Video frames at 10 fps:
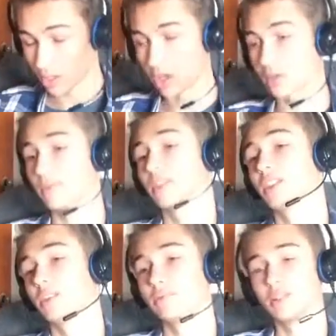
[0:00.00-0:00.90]
on with
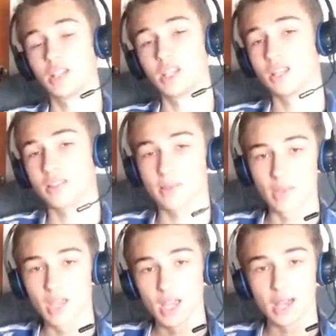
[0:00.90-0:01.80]
it, please. I'm
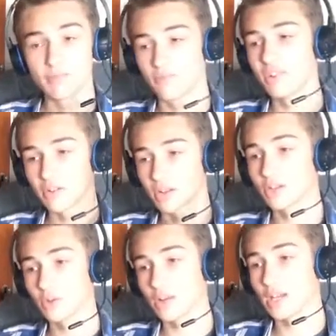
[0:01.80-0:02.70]
very
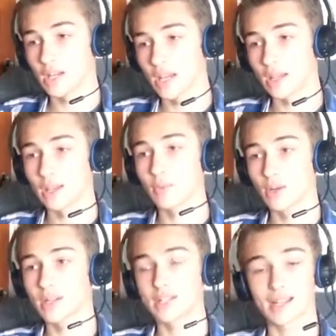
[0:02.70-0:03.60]
annoyed. I
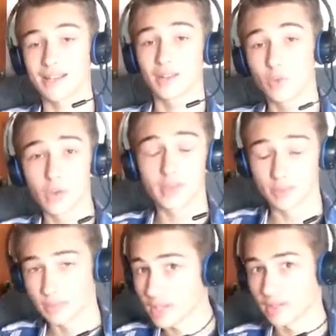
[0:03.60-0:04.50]
wanted to kind of quit the
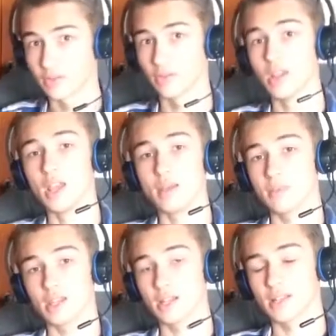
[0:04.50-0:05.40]
playthrough,
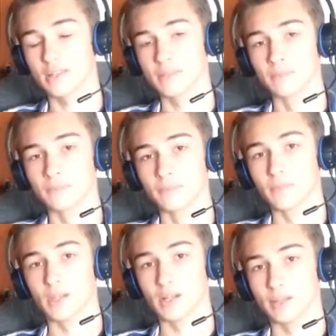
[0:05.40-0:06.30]
because,
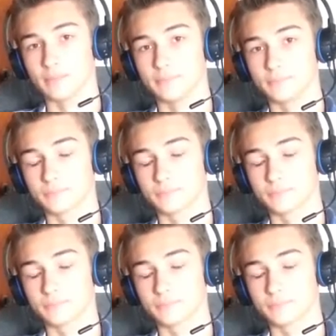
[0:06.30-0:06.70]
you